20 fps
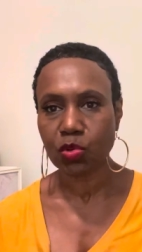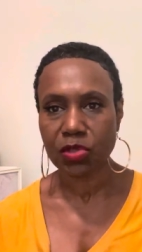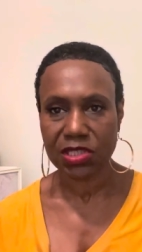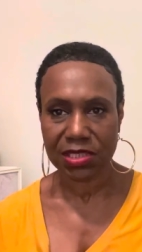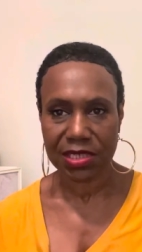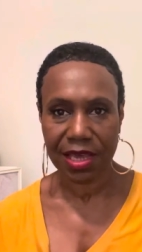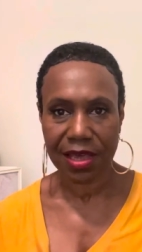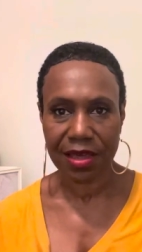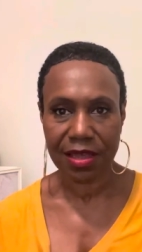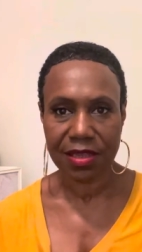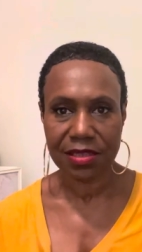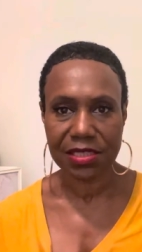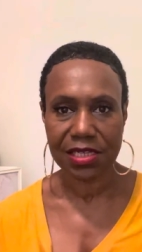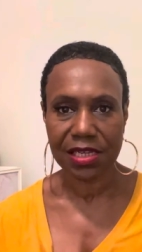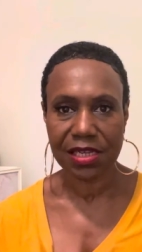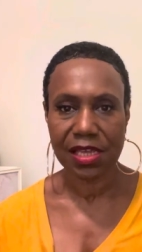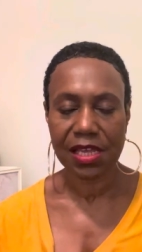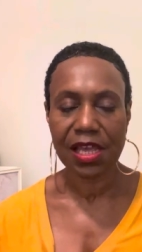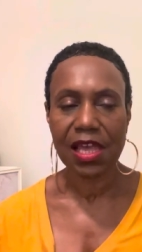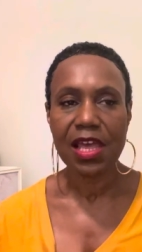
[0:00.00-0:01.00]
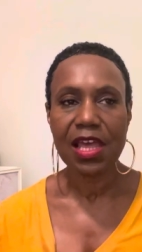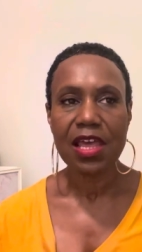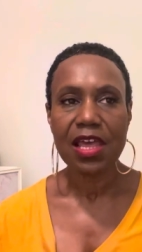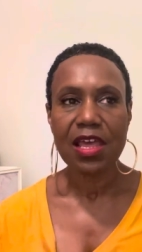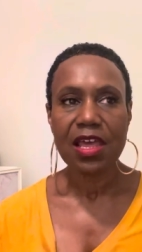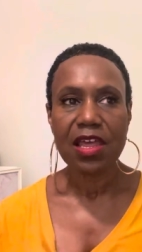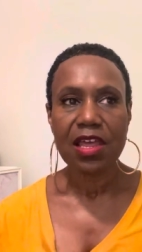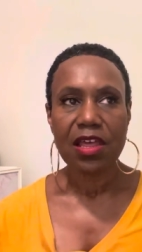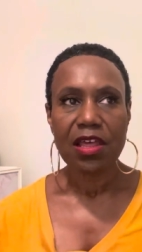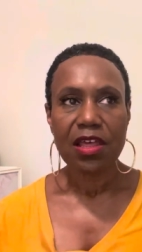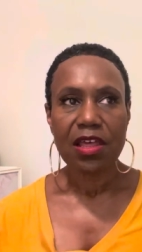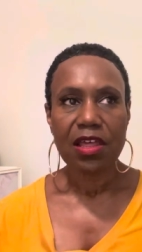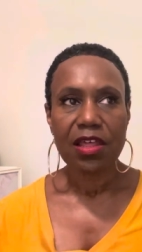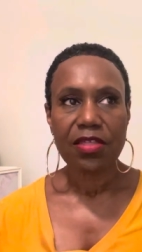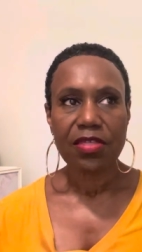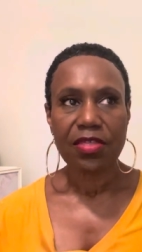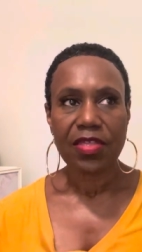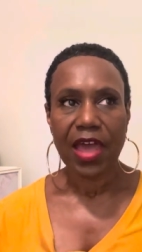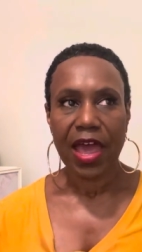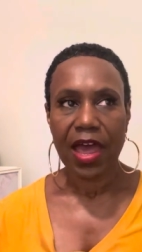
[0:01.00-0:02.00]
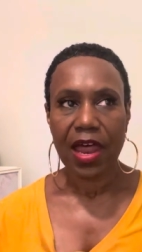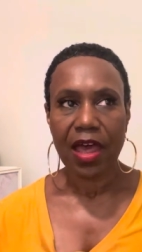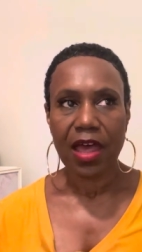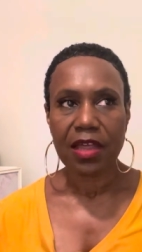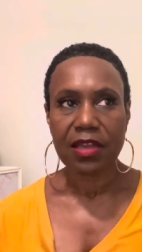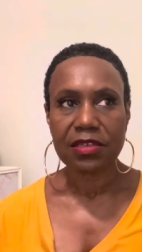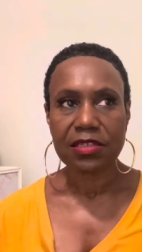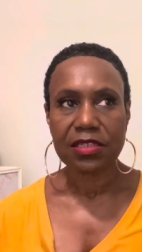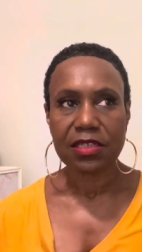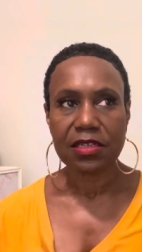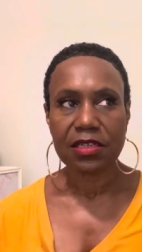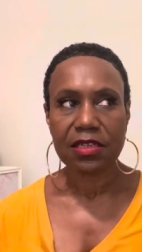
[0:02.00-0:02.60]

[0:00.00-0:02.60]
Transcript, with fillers: standing that